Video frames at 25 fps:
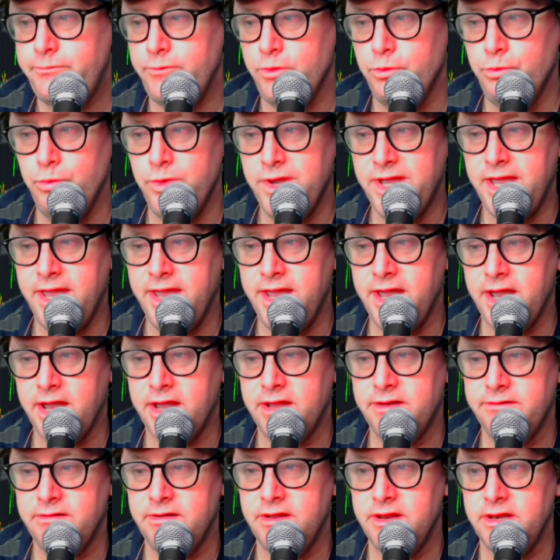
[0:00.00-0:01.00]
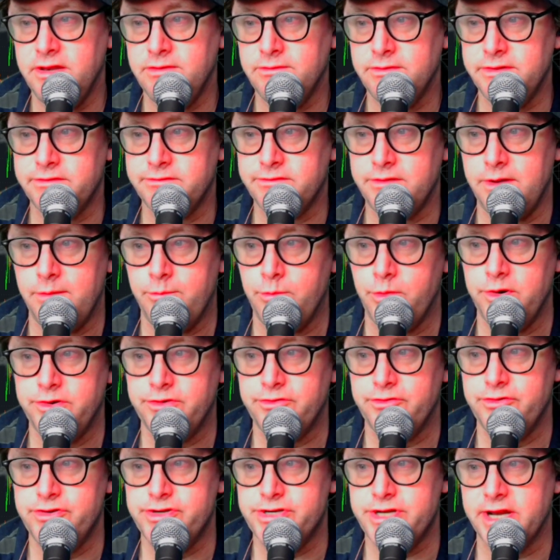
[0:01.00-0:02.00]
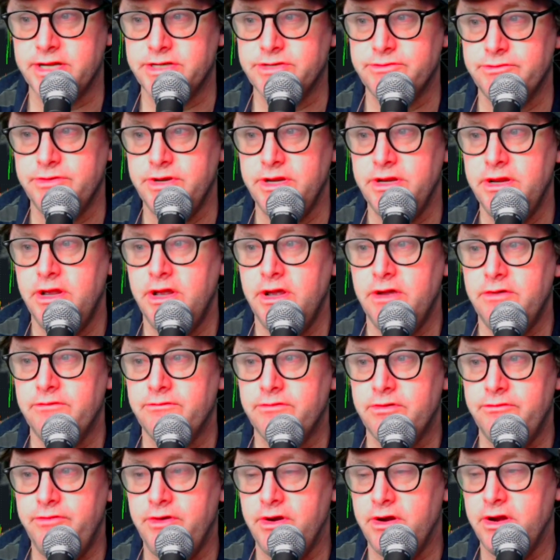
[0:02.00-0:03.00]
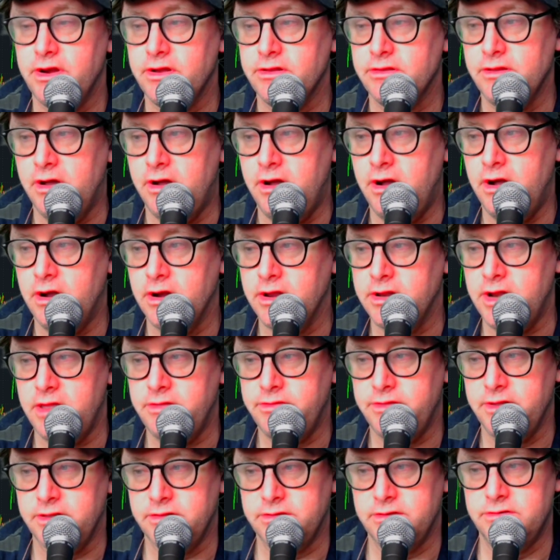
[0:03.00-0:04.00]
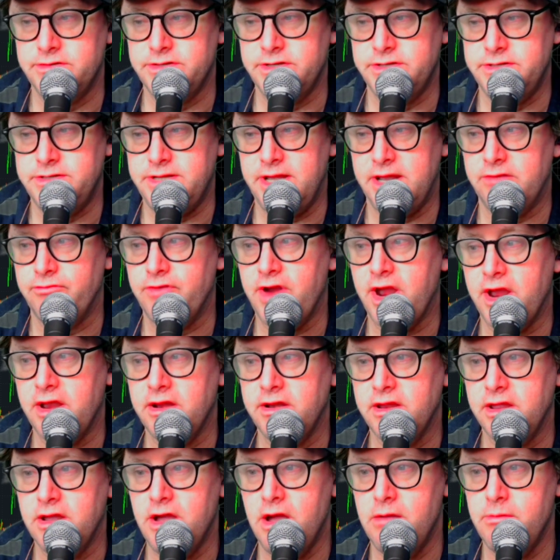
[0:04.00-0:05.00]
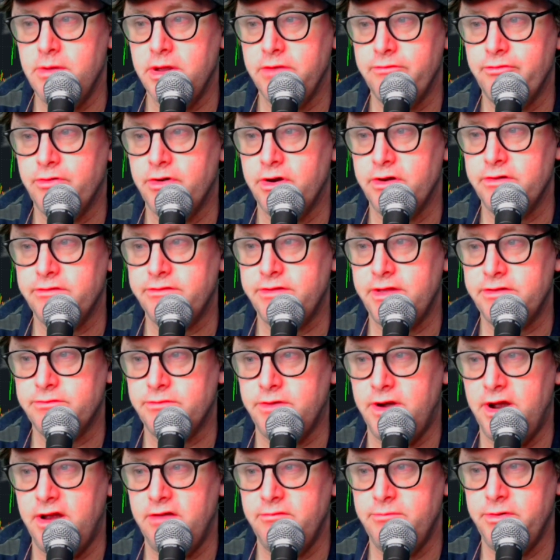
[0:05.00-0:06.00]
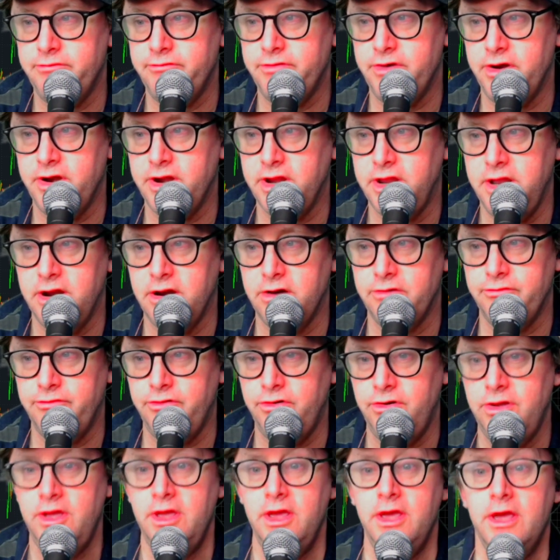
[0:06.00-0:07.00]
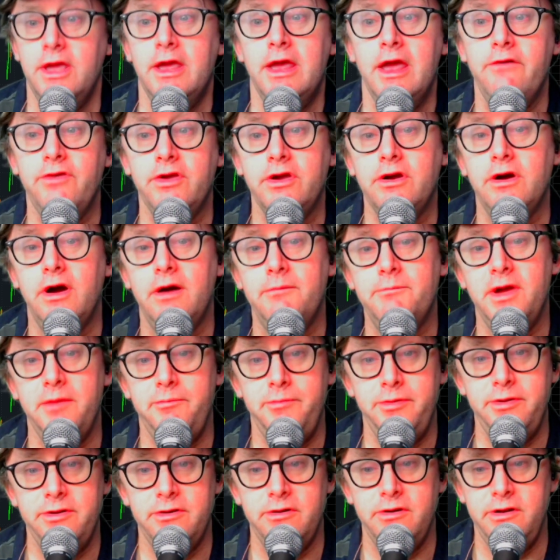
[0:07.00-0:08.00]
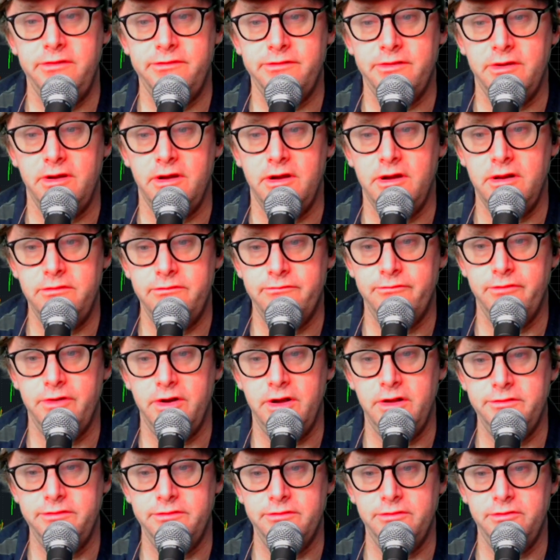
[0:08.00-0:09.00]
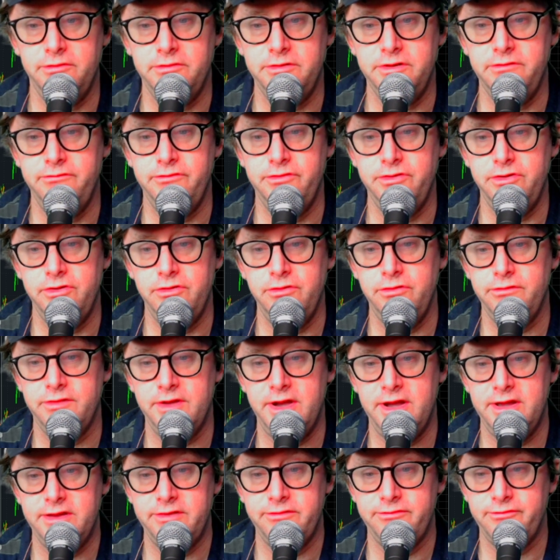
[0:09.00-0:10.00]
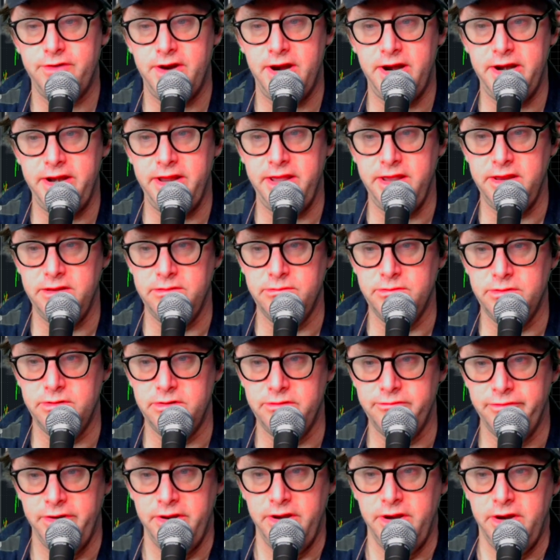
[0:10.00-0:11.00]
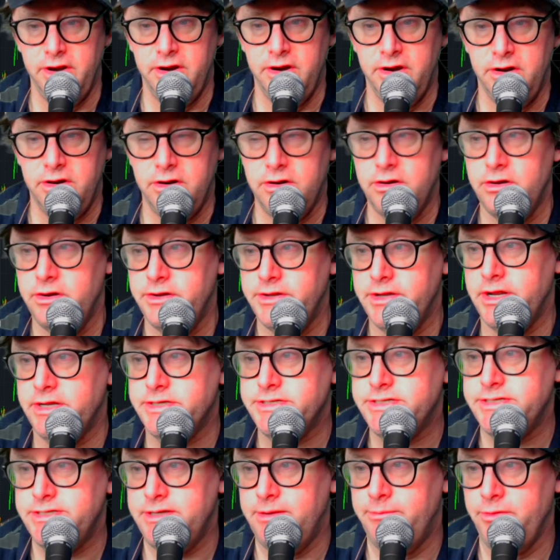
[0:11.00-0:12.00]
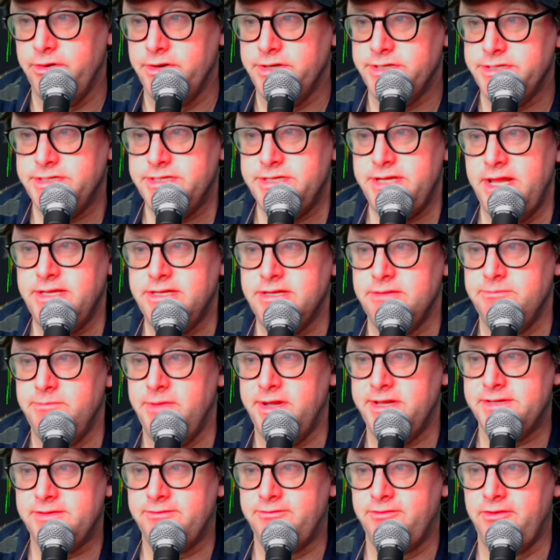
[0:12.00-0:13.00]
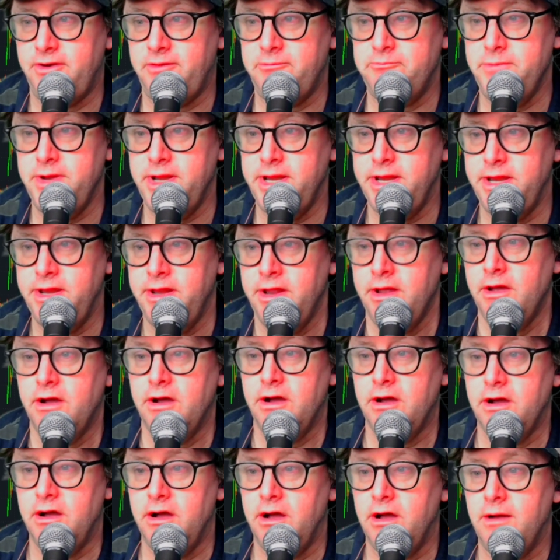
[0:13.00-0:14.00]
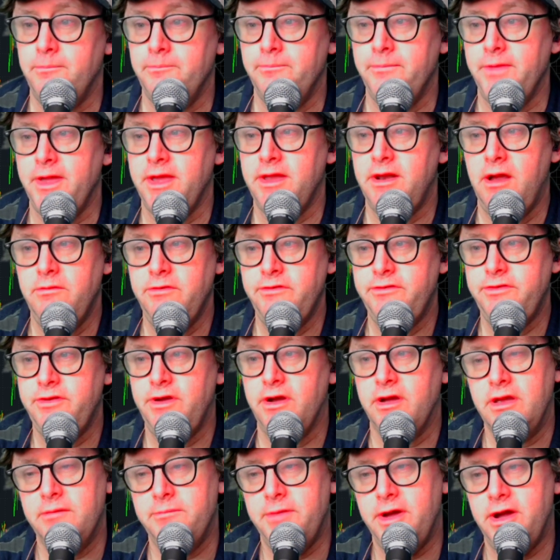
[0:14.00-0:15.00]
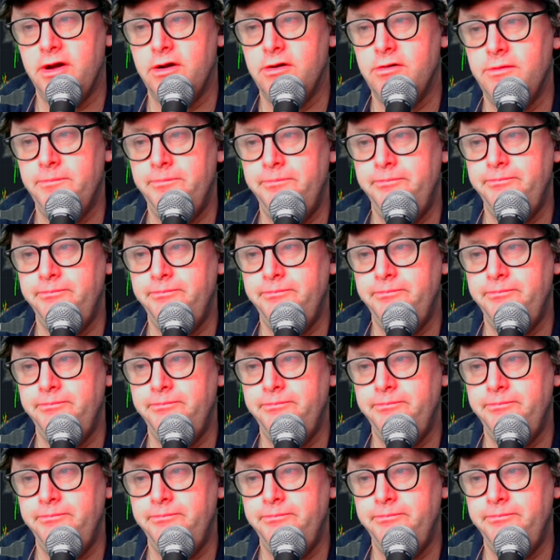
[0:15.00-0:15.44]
we can't continue in this upward trajectory for very long, and I think there is a day of reckoning coming for us. That's why I've been very careful. If you caught my appearance on Volatility Views last Friday, you would have heard similar sentiments from me. And I was talking about,